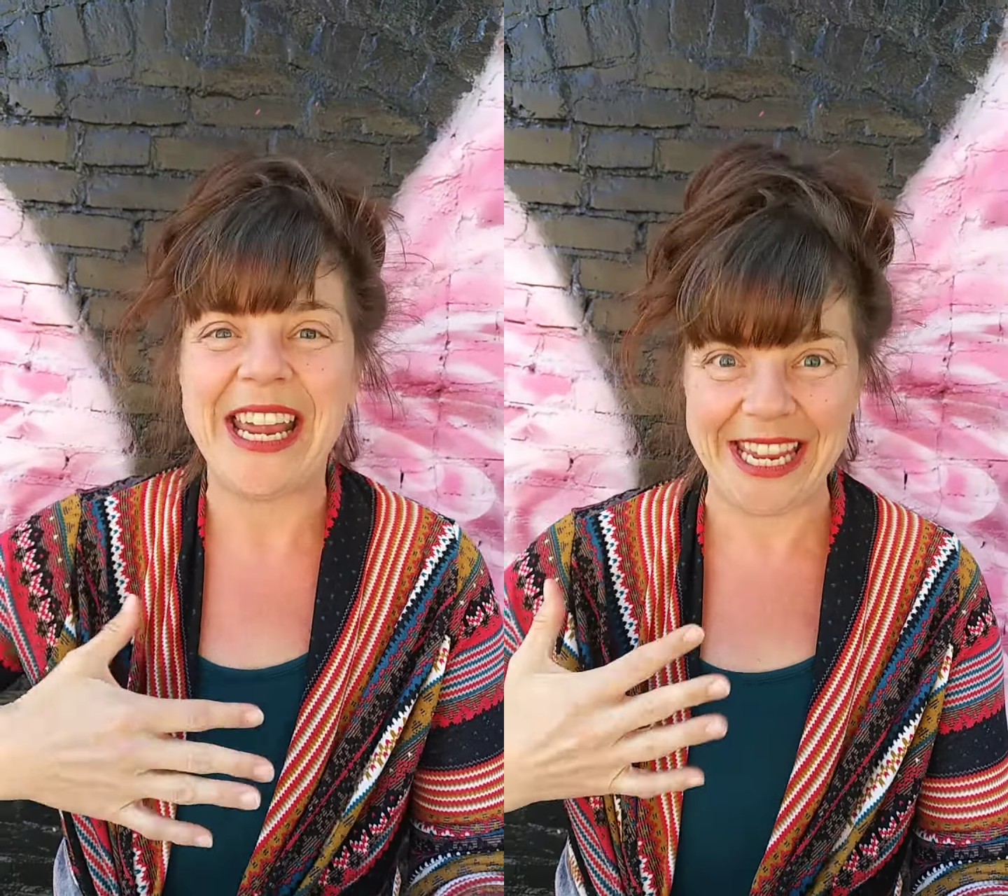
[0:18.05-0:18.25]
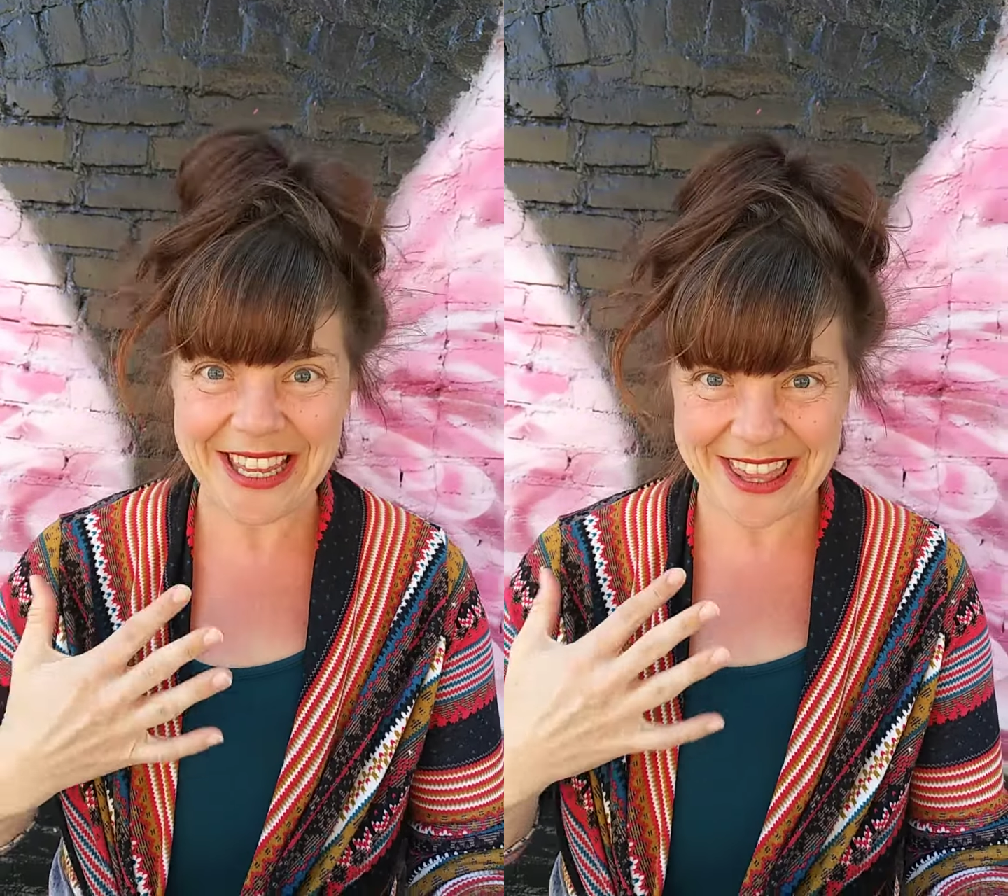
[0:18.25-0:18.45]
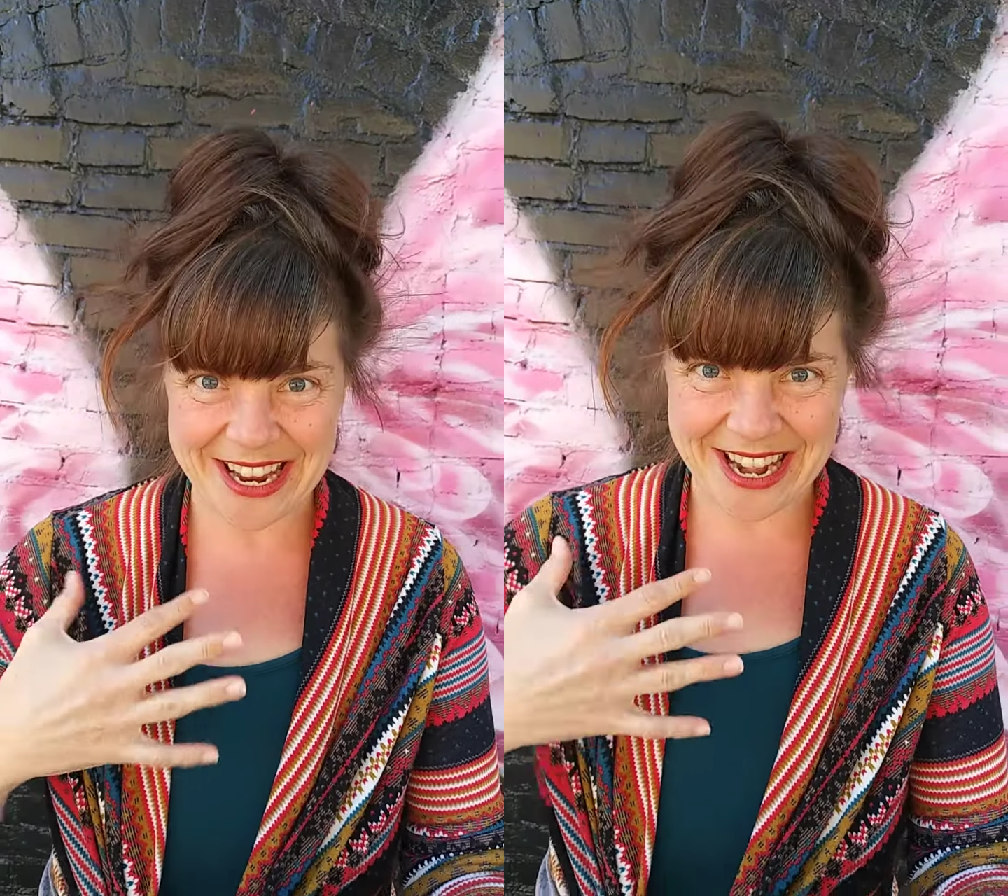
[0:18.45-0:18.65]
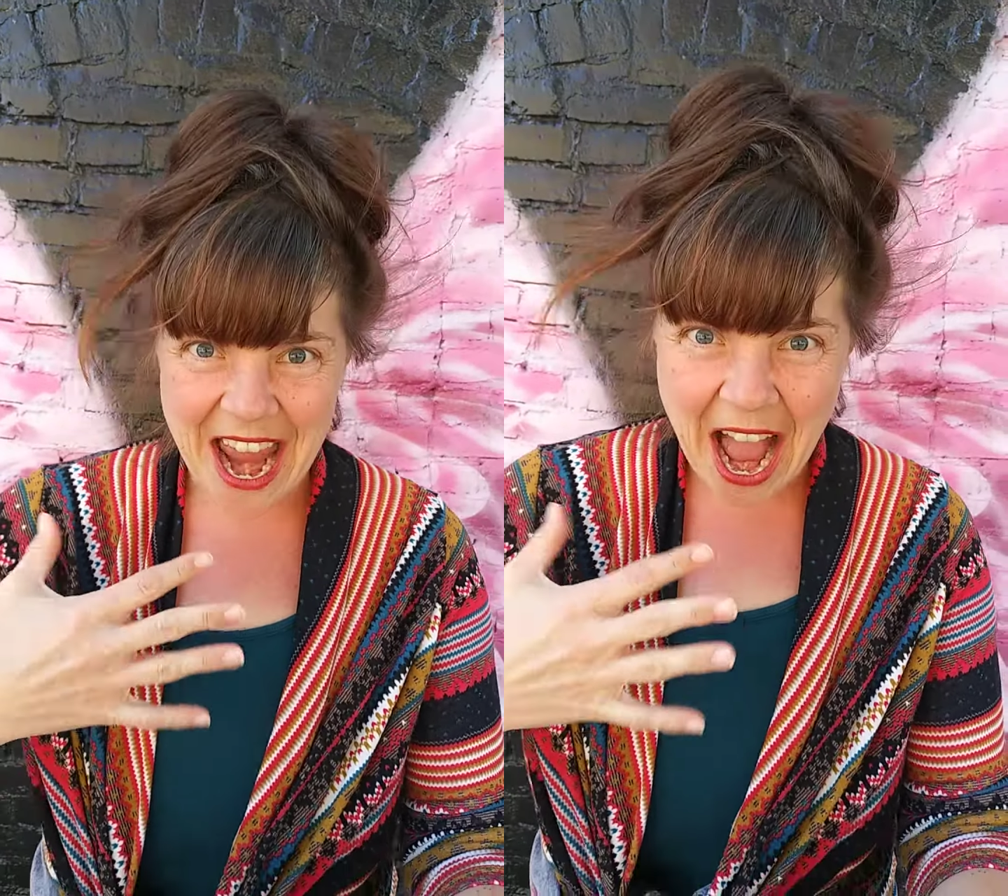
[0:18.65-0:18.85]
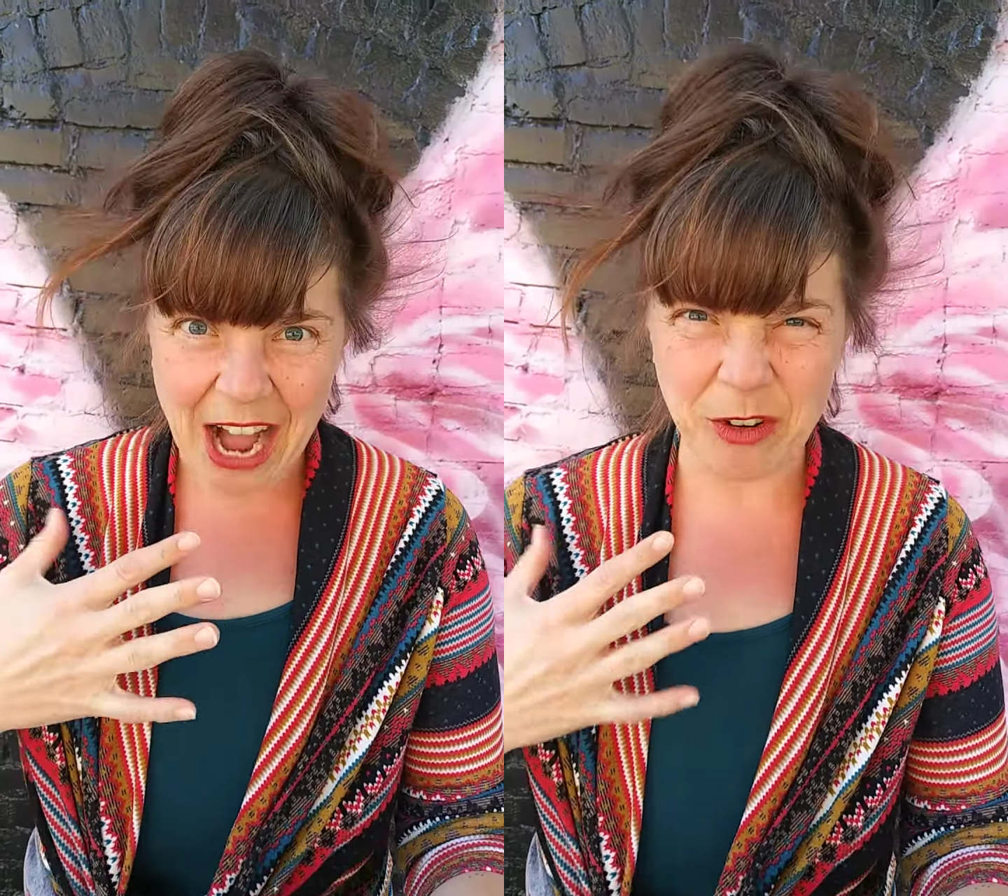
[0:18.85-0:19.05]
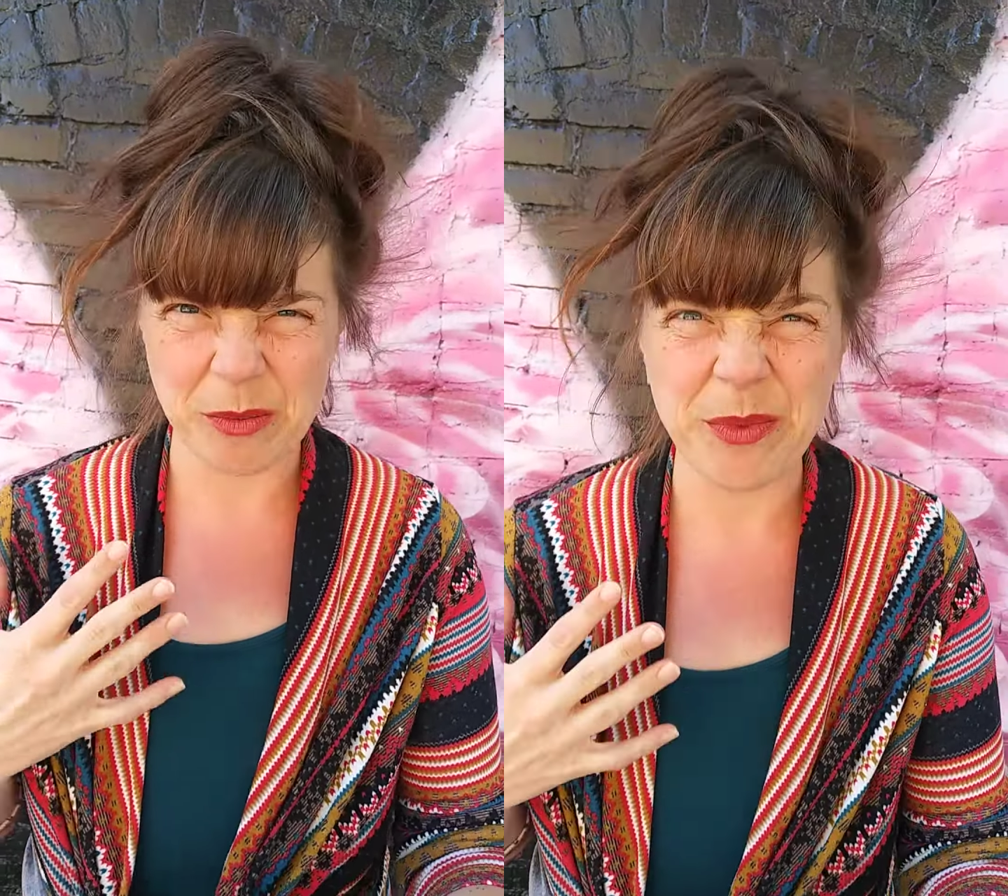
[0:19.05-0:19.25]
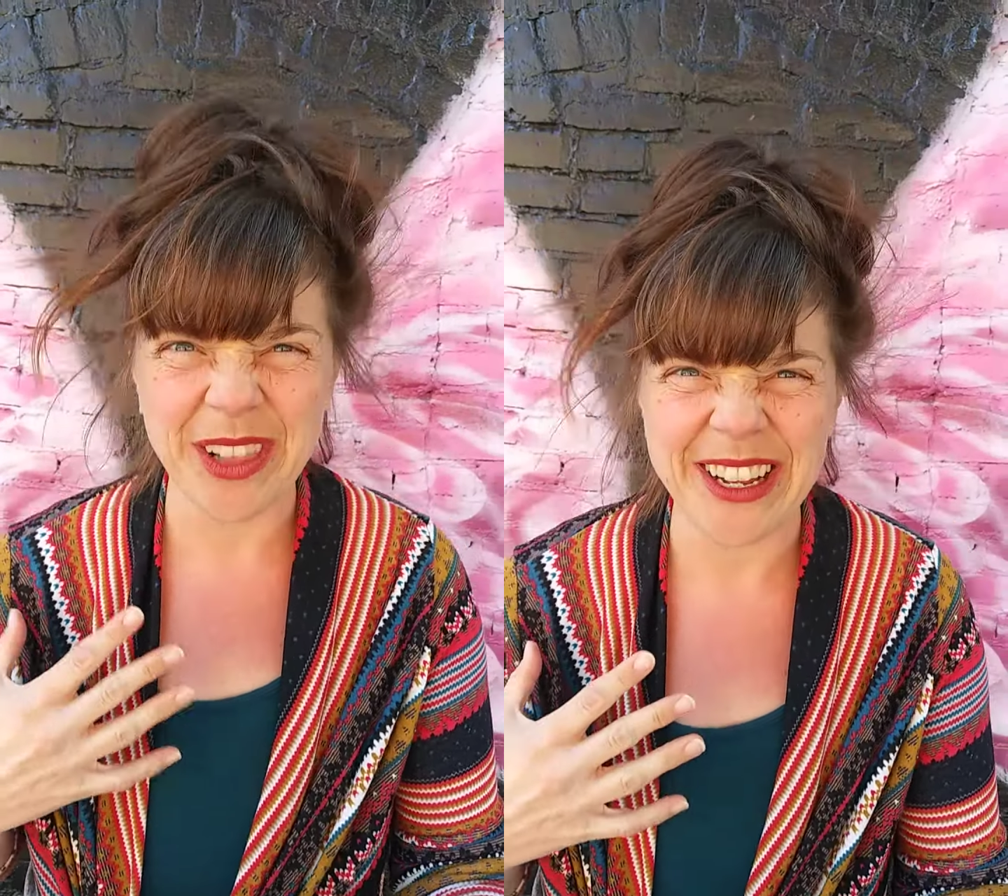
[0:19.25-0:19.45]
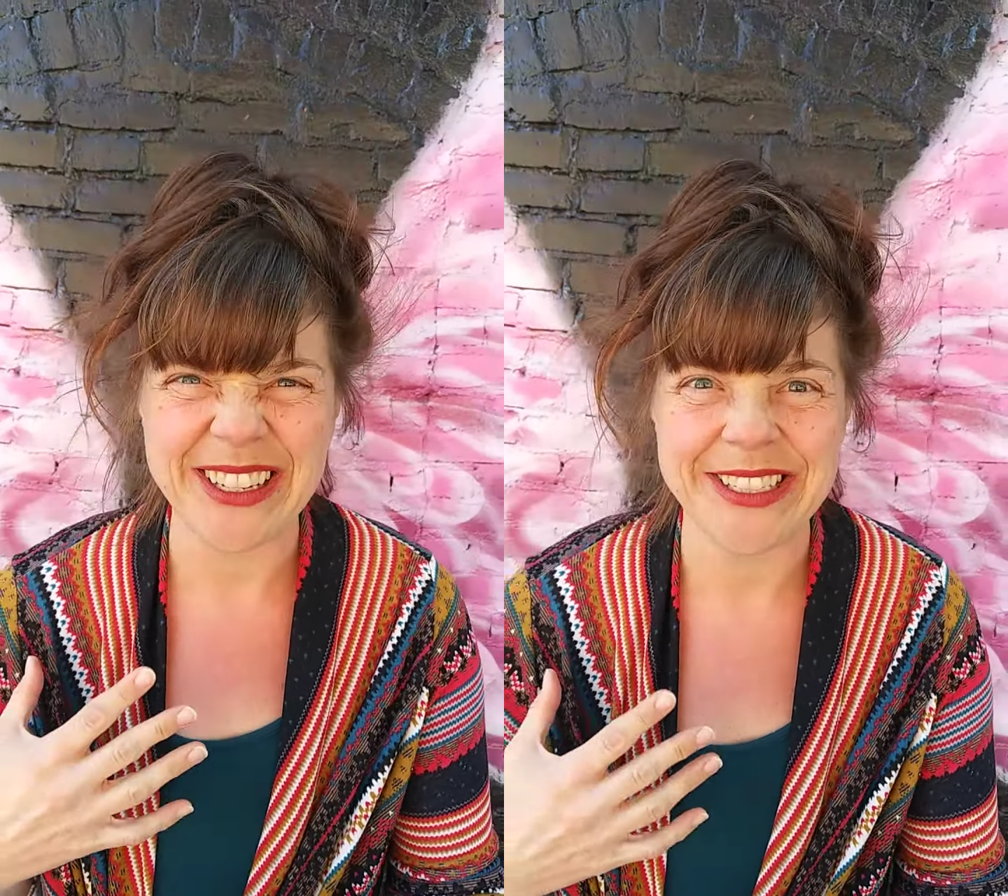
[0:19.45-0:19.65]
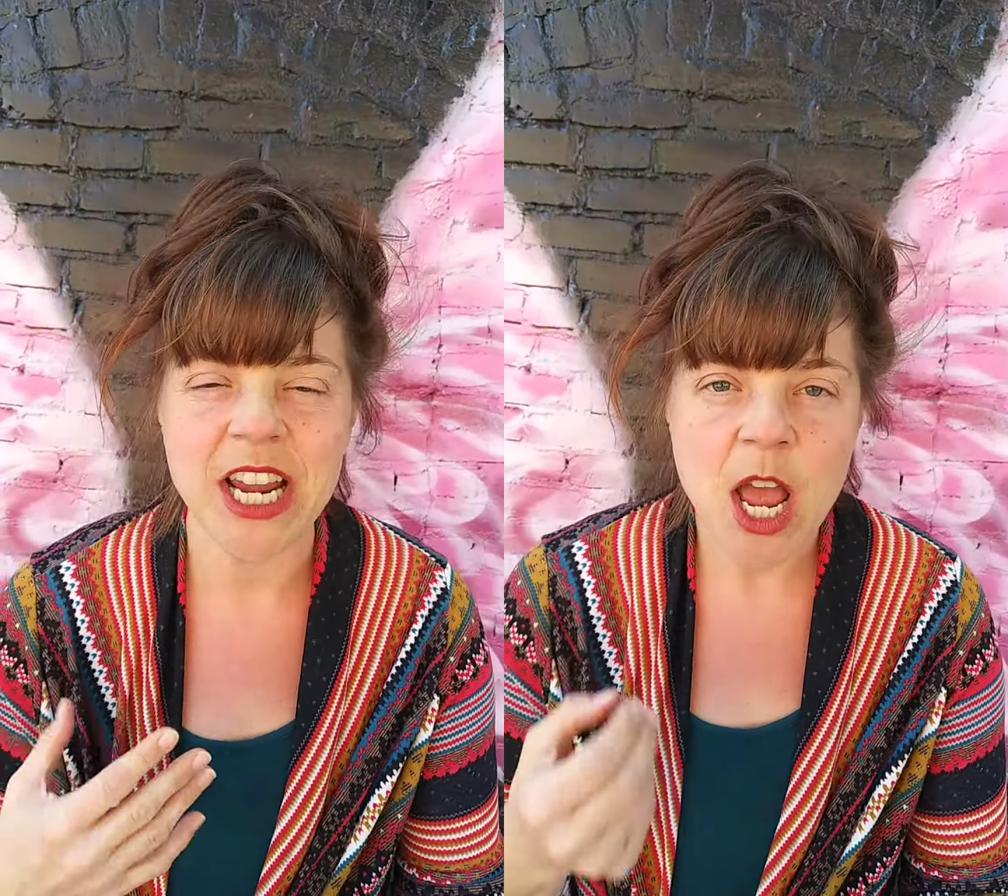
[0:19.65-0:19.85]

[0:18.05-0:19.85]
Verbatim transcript: heathen our blood,